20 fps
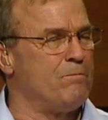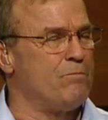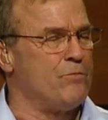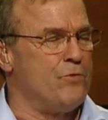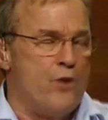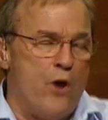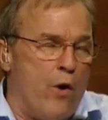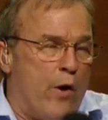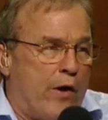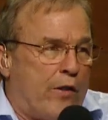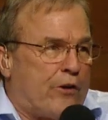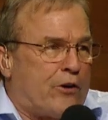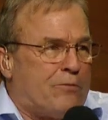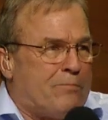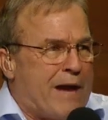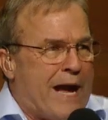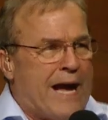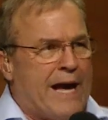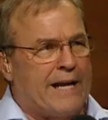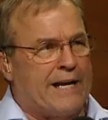No other
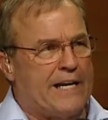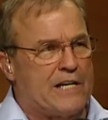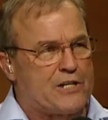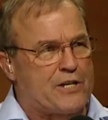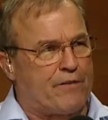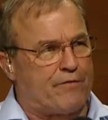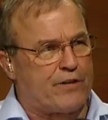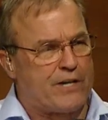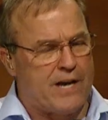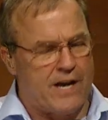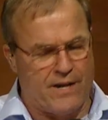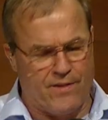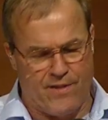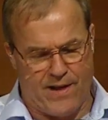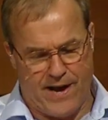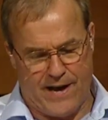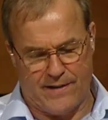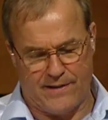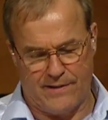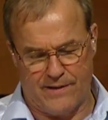man has ever done
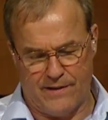that.